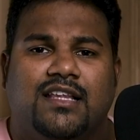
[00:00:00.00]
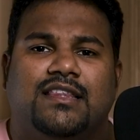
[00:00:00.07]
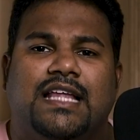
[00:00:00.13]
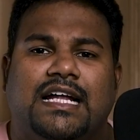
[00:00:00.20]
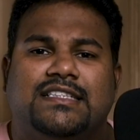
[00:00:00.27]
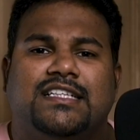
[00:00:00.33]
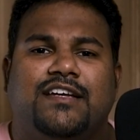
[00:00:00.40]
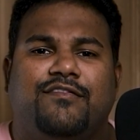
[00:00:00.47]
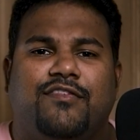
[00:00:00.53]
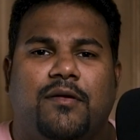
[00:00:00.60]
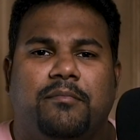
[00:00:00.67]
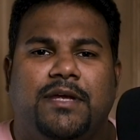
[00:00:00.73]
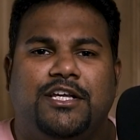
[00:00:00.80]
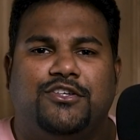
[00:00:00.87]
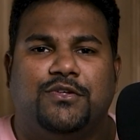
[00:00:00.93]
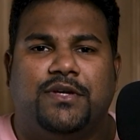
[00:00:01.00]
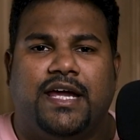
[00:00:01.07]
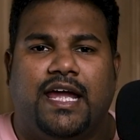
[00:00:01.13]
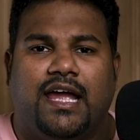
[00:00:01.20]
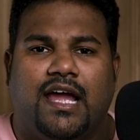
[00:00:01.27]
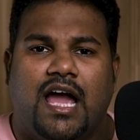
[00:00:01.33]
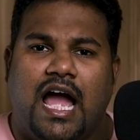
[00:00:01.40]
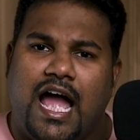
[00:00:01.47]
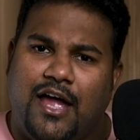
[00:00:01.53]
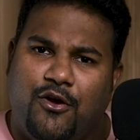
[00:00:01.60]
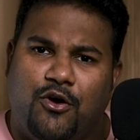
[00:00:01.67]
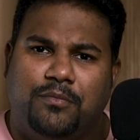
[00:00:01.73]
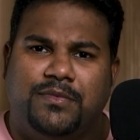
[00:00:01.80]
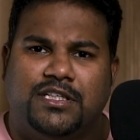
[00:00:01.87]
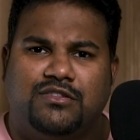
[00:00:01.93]
That's it from me today. I
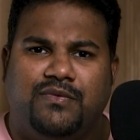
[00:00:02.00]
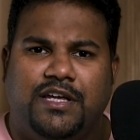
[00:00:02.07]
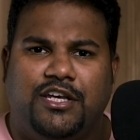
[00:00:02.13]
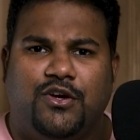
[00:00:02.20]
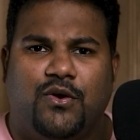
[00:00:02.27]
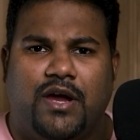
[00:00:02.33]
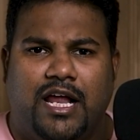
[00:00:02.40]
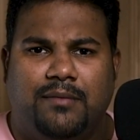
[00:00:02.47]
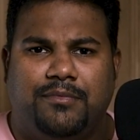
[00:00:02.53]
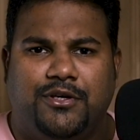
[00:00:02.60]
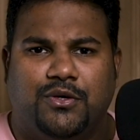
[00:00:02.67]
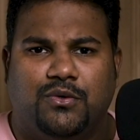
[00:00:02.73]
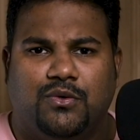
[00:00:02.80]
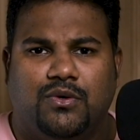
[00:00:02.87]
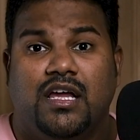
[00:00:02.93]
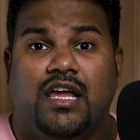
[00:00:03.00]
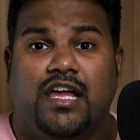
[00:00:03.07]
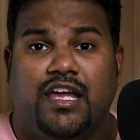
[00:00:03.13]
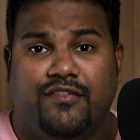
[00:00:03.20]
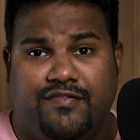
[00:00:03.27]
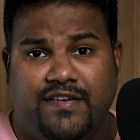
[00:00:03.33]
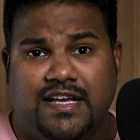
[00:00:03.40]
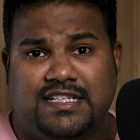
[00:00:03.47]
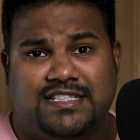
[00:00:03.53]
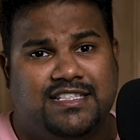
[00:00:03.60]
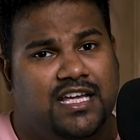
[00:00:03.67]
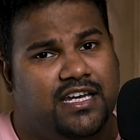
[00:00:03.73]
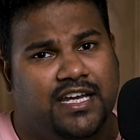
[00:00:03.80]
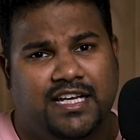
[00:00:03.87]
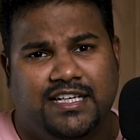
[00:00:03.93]
hope this video helped you. If yes,
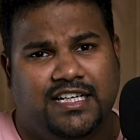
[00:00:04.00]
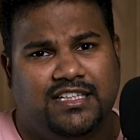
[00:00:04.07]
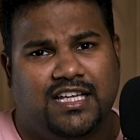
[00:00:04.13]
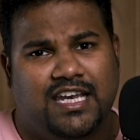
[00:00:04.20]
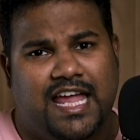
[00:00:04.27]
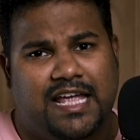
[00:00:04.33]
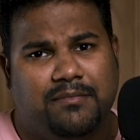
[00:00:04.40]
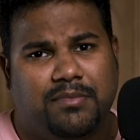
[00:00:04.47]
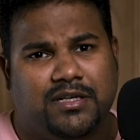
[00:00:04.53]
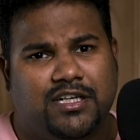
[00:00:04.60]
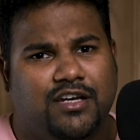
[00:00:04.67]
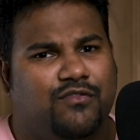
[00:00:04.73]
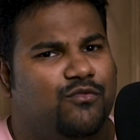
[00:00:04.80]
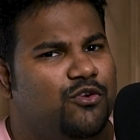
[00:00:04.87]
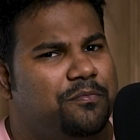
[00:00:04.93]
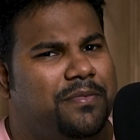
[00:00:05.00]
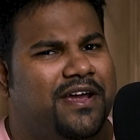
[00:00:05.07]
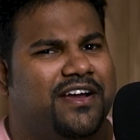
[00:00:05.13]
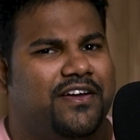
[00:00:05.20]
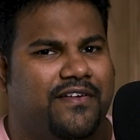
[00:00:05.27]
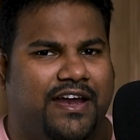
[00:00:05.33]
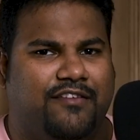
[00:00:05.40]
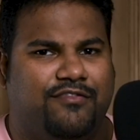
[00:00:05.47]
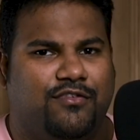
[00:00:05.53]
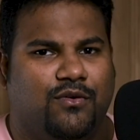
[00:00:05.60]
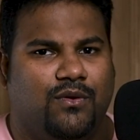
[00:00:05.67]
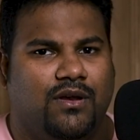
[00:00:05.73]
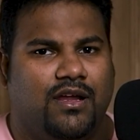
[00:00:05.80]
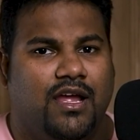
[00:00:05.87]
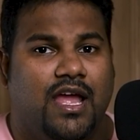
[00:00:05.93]
then hitting the like button would be
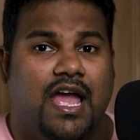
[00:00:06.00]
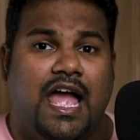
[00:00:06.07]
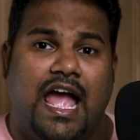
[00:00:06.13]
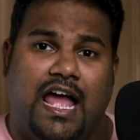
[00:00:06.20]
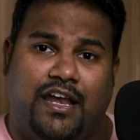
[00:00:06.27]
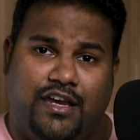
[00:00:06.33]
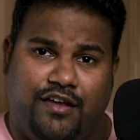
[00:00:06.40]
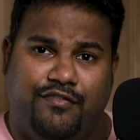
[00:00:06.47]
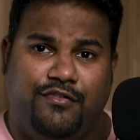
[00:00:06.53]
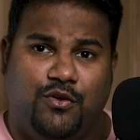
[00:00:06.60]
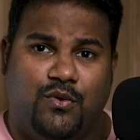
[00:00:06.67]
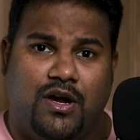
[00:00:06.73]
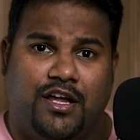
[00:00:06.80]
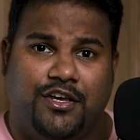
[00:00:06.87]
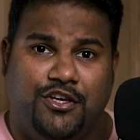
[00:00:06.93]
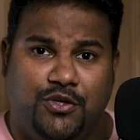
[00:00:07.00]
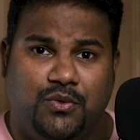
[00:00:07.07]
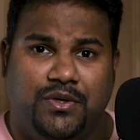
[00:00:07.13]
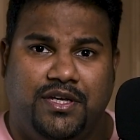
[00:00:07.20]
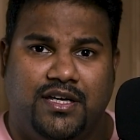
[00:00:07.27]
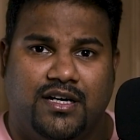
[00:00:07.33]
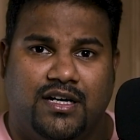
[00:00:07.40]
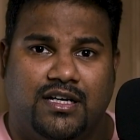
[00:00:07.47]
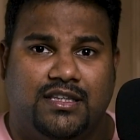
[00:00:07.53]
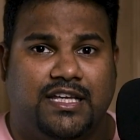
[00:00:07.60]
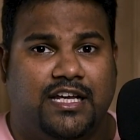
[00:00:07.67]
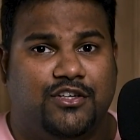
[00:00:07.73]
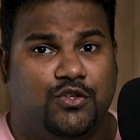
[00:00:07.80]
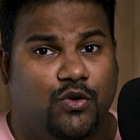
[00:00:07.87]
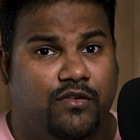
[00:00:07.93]
grateful. And if you are new here,
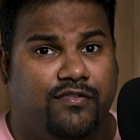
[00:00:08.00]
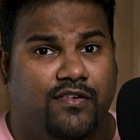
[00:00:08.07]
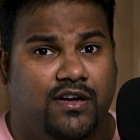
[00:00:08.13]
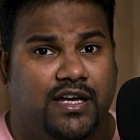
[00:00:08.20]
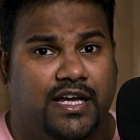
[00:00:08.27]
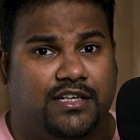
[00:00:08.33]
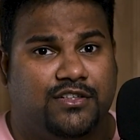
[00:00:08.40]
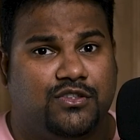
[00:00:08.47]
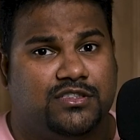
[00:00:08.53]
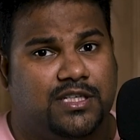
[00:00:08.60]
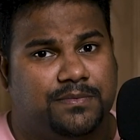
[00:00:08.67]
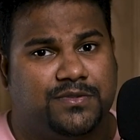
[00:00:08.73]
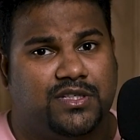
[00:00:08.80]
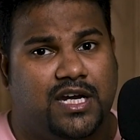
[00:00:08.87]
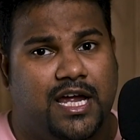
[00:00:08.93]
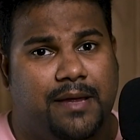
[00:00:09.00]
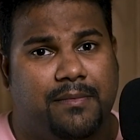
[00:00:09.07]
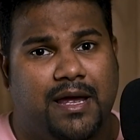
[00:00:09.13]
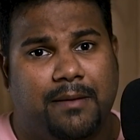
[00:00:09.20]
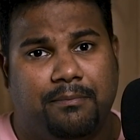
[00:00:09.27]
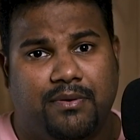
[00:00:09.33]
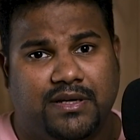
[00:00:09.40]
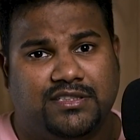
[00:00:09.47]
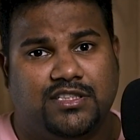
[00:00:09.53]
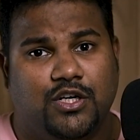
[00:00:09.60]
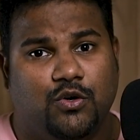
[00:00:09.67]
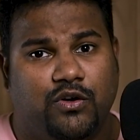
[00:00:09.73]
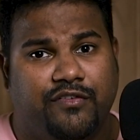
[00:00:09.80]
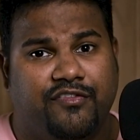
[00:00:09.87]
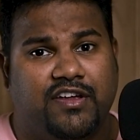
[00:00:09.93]
then don't forget to subscribe and press the
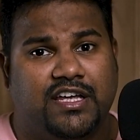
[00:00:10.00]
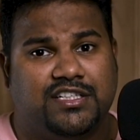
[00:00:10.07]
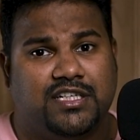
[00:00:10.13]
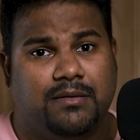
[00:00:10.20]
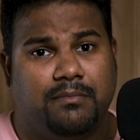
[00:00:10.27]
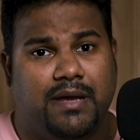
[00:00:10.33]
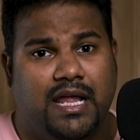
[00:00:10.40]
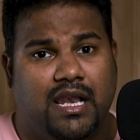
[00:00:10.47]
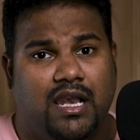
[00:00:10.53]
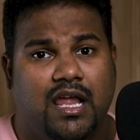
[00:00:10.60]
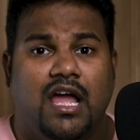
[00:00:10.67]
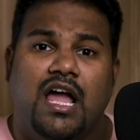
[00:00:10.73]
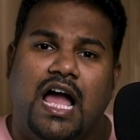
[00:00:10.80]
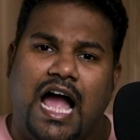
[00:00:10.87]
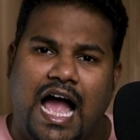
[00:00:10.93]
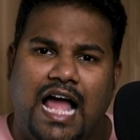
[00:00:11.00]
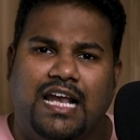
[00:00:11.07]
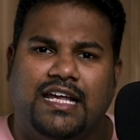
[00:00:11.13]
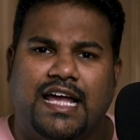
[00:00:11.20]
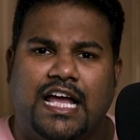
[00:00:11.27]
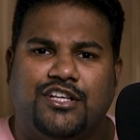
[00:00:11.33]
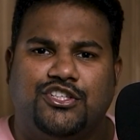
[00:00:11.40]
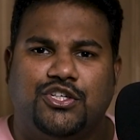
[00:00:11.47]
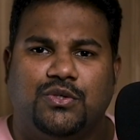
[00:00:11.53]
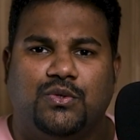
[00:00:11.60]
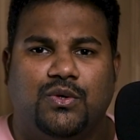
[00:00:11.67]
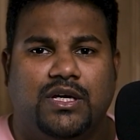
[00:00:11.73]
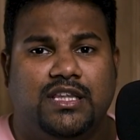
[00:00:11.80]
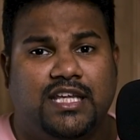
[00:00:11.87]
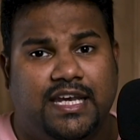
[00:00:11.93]
notification bell. I'll catch
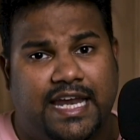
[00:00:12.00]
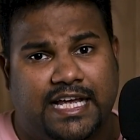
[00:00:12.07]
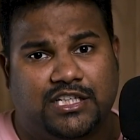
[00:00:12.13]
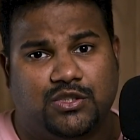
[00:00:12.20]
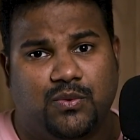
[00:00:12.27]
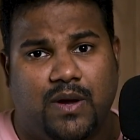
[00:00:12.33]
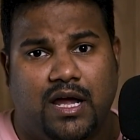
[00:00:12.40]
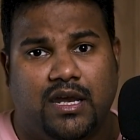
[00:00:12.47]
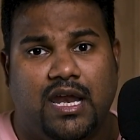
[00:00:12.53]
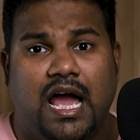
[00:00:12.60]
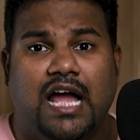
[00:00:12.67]
you in the next one.